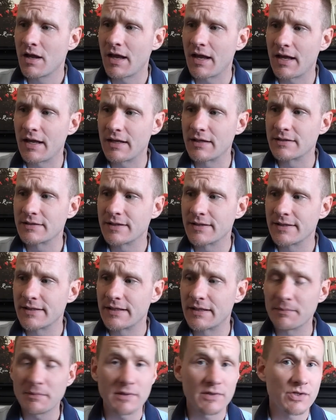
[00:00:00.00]
And
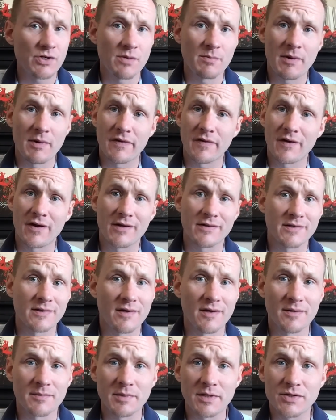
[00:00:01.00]
uh, I'm going to share my thoughts
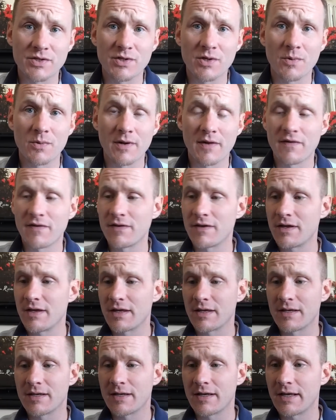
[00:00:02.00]
on them, let you know what I
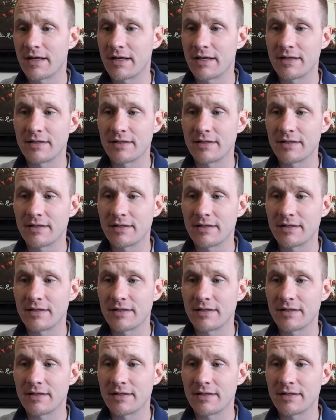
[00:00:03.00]
think.